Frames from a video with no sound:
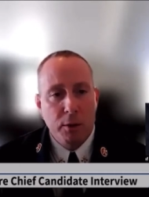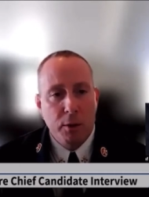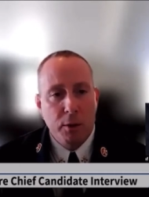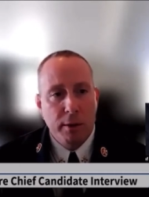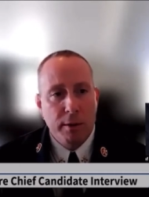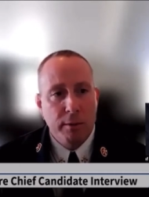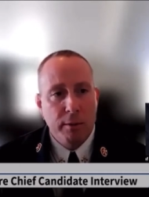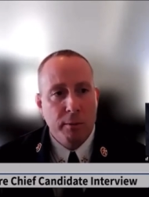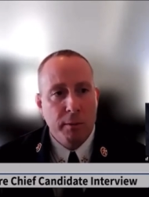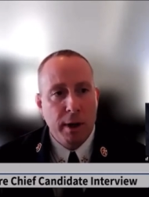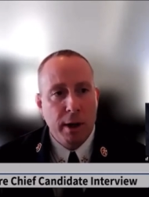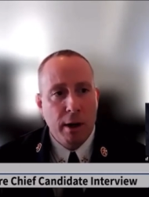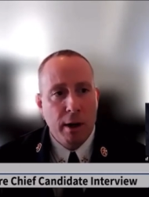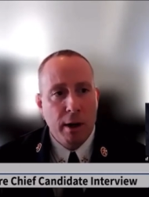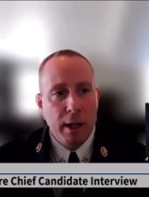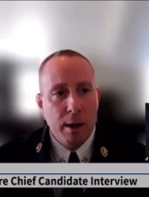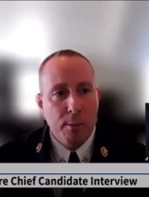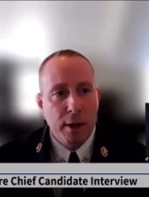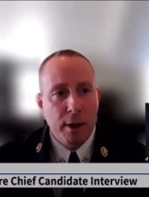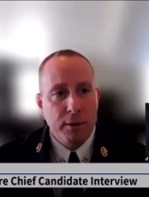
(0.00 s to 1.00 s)
towards fire and
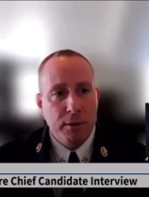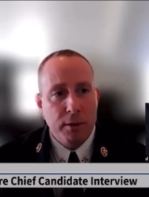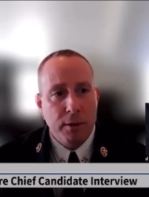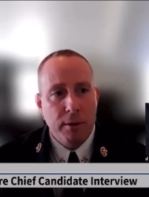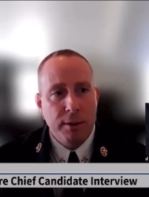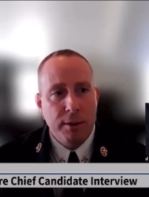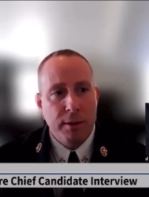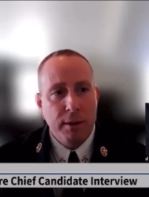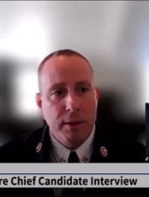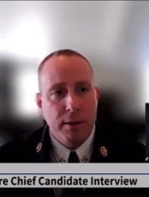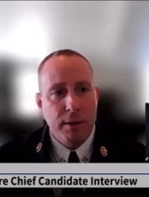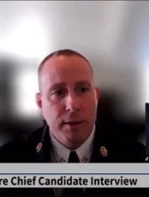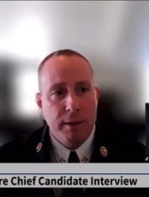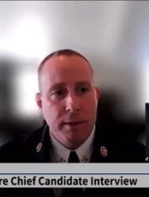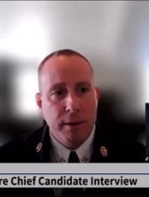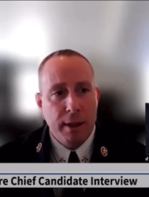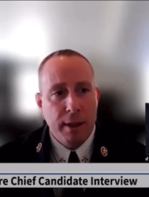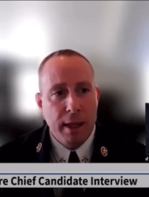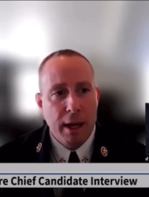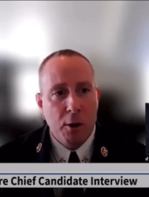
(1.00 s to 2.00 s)
EMS services has
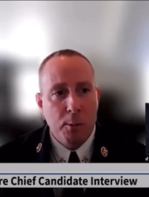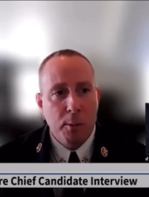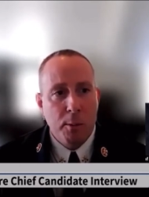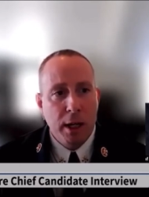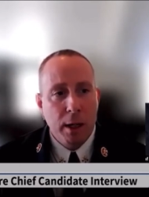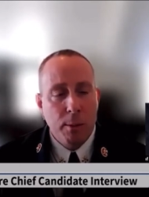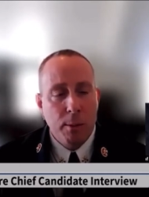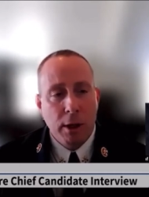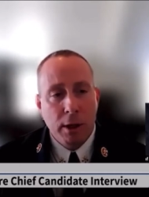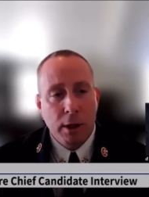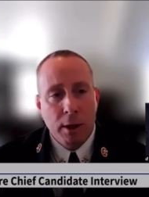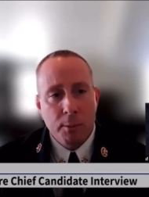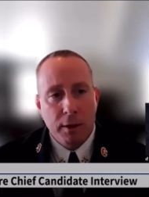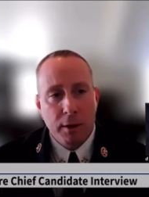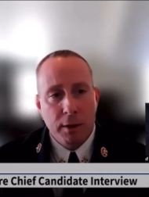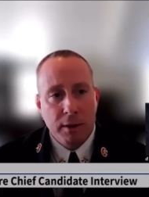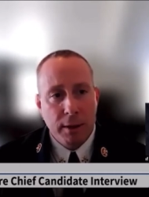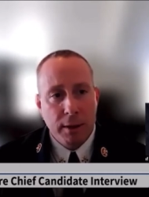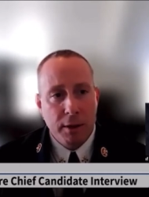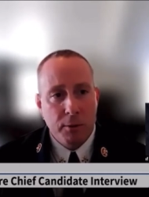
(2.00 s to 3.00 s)
allowed me to become
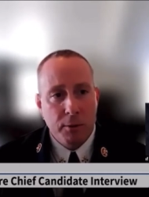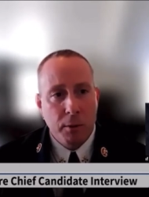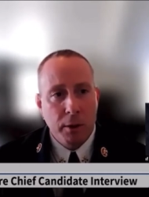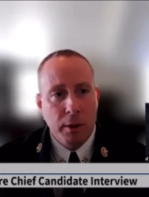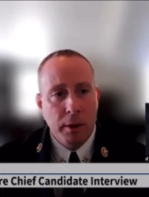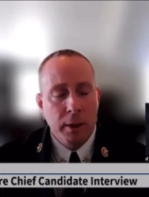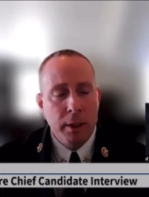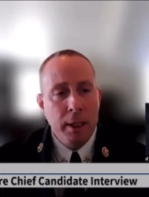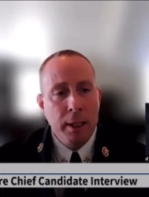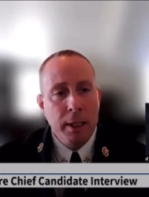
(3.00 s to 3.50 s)
successful